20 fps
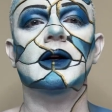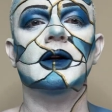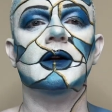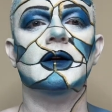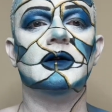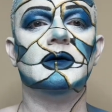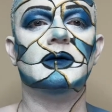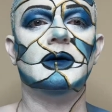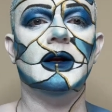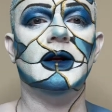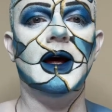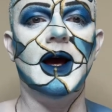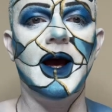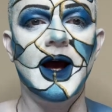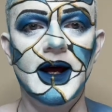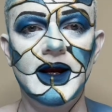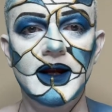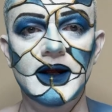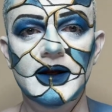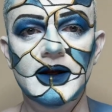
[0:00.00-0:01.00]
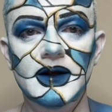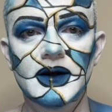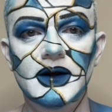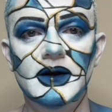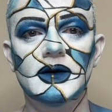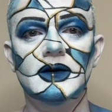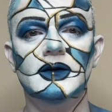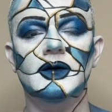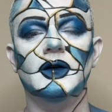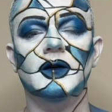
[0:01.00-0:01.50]
has been added
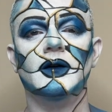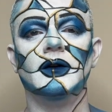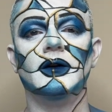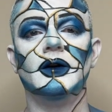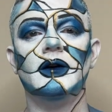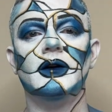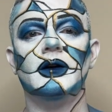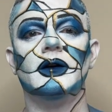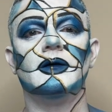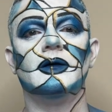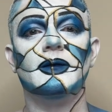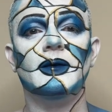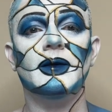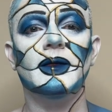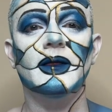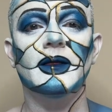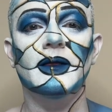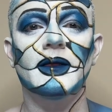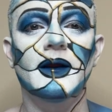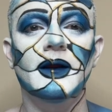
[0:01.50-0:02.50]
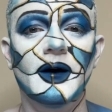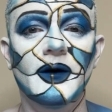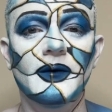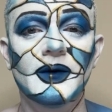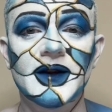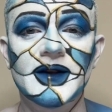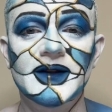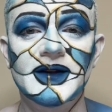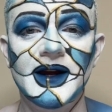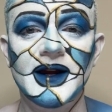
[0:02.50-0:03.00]
to the look. All we
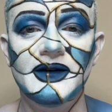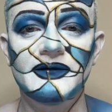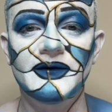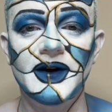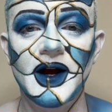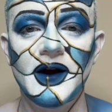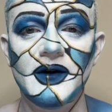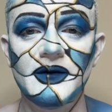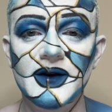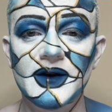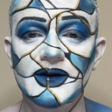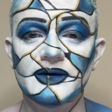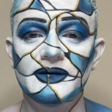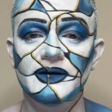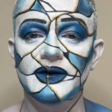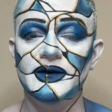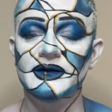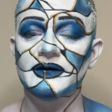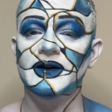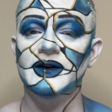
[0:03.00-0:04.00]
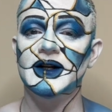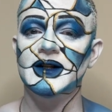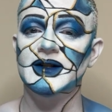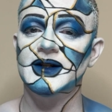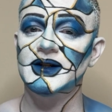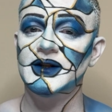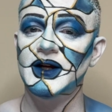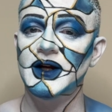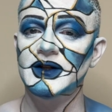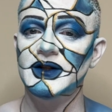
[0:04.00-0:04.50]
just have now is for the
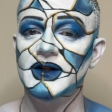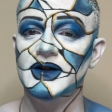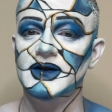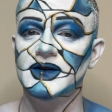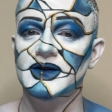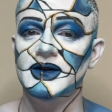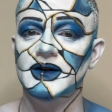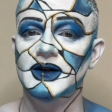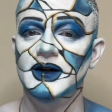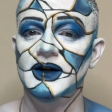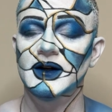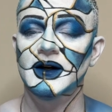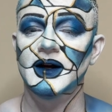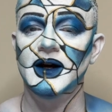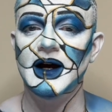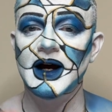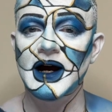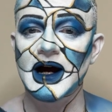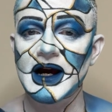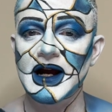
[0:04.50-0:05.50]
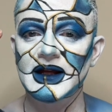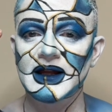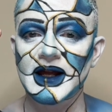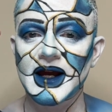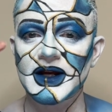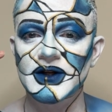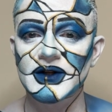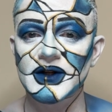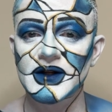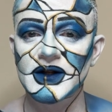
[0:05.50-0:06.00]
finishing touches,
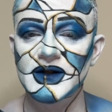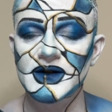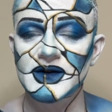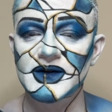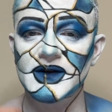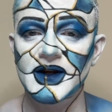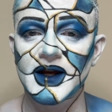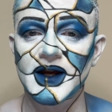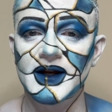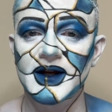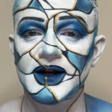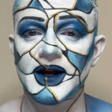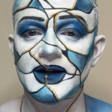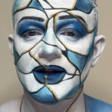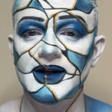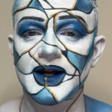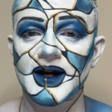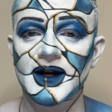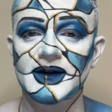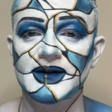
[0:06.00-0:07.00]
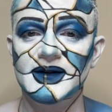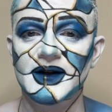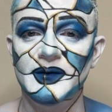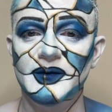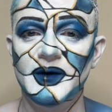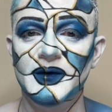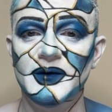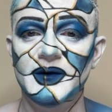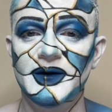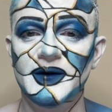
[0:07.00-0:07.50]
eyelashes and contacts, and I'll
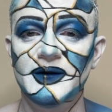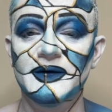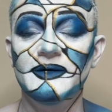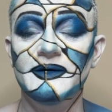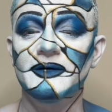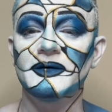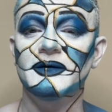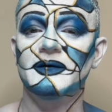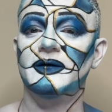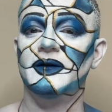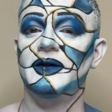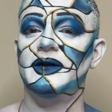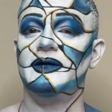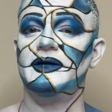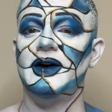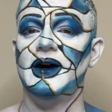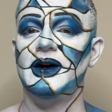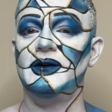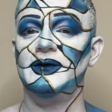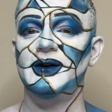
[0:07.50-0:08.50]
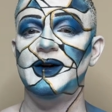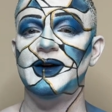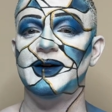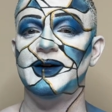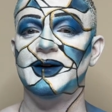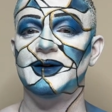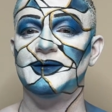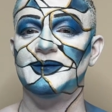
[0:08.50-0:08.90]
be with you for the final look.